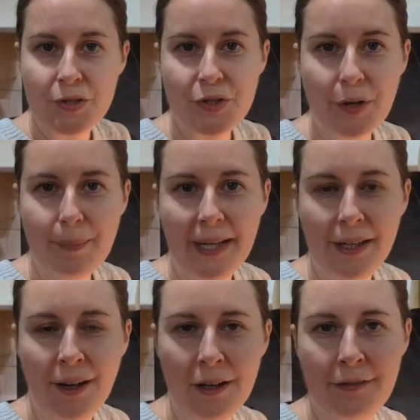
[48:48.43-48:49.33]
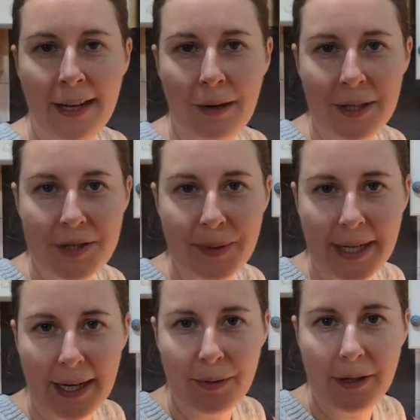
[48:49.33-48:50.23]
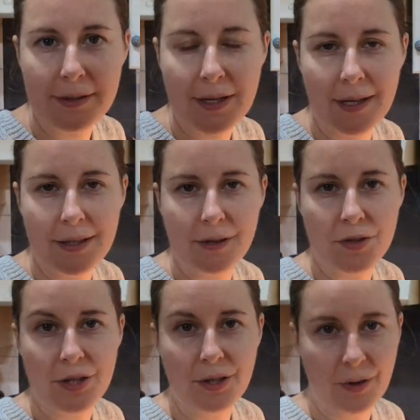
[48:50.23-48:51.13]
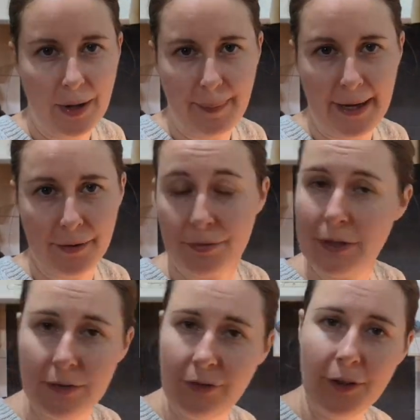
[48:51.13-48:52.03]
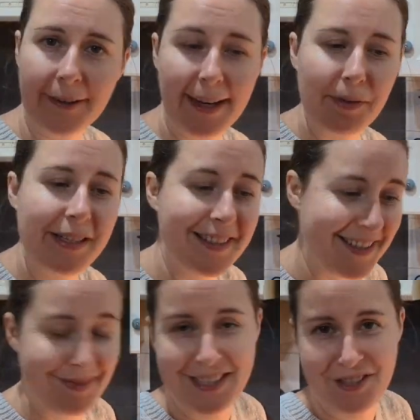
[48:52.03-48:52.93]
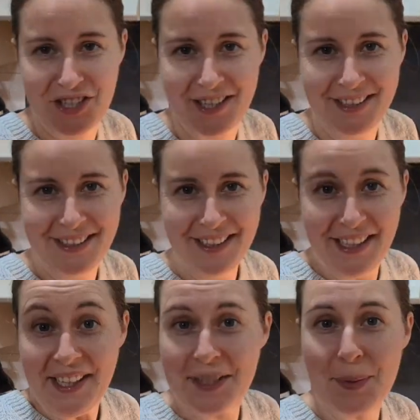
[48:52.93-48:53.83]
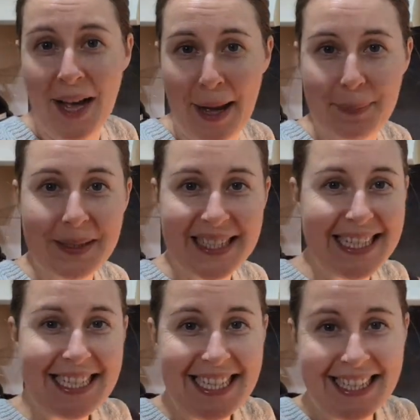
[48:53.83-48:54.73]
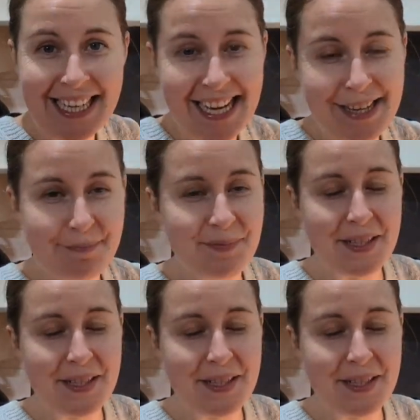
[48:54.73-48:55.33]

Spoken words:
So my half hour to an hour turned into about 3 to 4 hours, which is what happens, isn't it?